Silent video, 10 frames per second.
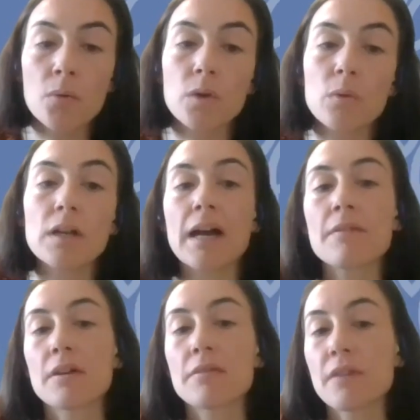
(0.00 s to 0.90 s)
we will
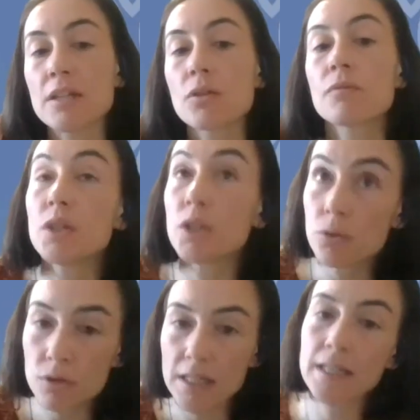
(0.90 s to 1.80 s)
have a phase of
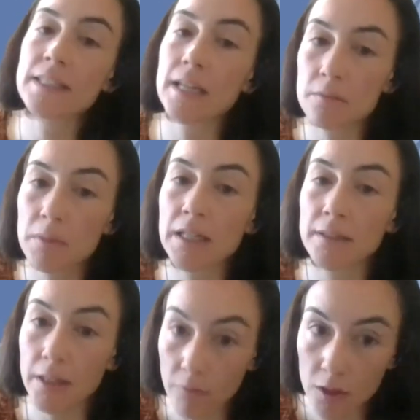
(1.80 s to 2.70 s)
use, adjustment,
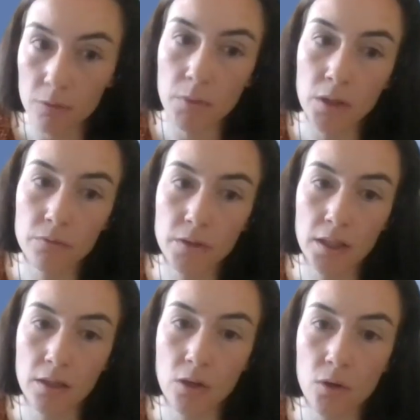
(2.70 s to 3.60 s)
and development of
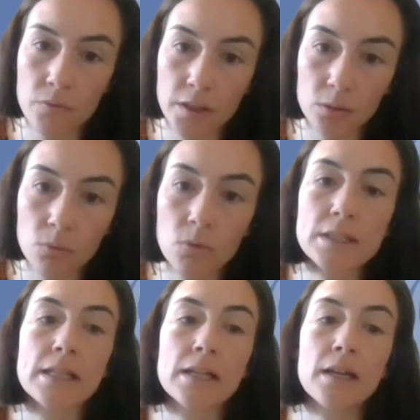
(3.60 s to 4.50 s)
the
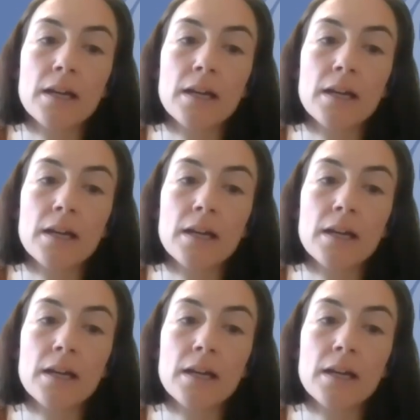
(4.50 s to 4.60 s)
tools.